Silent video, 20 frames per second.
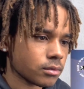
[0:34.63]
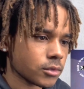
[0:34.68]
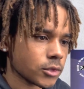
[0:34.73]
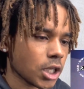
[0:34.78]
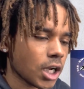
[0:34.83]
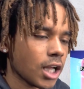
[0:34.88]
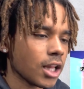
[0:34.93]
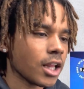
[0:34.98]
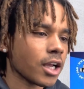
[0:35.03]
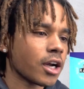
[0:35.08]

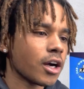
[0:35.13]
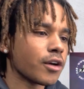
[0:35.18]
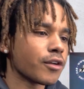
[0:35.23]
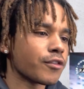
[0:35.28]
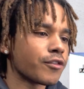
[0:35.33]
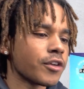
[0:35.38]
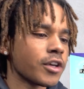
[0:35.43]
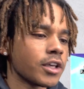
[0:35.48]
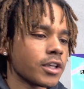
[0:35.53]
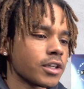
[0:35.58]
I like her
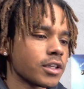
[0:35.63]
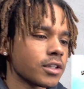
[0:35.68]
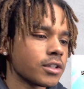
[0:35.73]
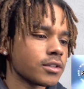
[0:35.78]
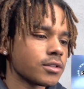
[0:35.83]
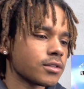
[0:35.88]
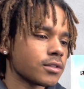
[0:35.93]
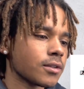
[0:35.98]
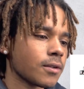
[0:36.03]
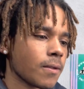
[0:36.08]
fit.
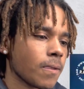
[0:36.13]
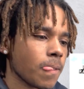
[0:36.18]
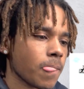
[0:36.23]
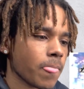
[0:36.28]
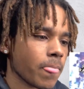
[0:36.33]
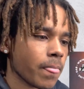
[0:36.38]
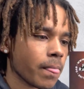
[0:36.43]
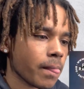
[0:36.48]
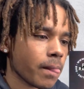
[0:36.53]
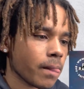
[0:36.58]

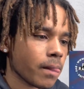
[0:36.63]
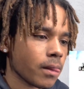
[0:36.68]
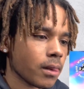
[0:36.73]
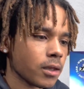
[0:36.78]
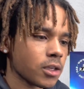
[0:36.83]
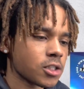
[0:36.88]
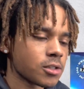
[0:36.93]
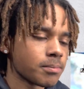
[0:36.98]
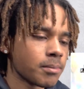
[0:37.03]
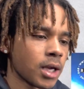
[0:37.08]

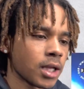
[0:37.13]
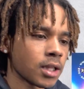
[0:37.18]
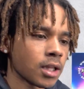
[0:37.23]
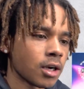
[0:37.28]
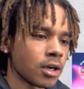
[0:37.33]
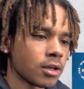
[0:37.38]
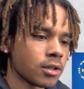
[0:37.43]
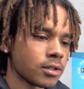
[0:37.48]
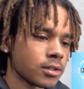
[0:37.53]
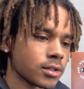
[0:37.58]
It's mellow.
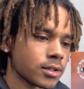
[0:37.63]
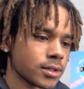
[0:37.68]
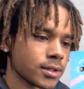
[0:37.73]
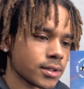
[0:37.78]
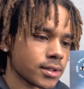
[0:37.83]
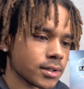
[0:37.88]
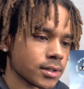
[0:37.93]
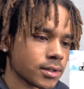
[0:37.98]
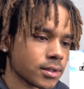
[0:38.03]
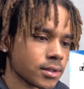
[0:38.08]

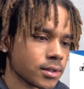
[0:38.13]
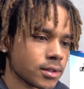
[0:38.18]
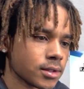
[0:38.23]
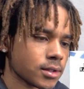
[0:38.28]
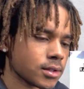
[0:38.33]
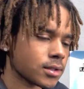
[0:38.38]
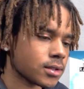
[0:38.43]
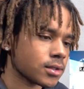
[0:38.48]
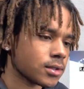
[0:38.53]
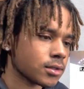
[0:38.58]

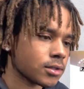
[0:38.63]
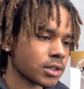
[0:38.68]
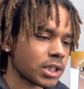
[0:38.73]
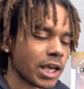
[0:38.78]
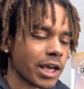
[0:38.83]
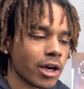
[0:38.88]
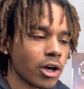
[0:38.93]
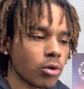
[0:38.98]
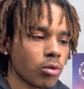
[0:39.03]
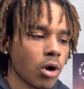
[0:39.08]
Can't
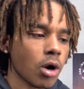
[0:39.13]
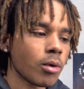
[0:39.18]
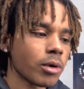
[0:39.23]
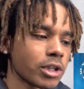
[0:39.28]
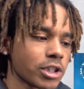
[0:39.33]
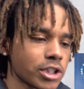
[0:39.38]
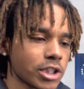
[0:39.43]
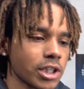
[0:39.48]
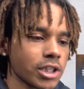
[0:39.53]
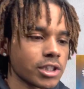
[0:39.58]
go wrong with a
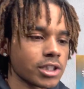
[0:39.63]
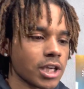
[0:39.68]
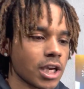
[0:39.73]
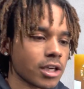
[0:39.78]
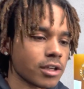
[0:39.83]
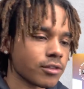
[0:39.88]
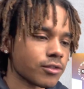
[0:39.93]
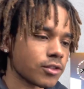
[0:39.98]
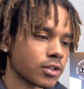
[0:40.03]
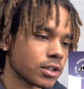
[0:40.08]
jean jacket fit.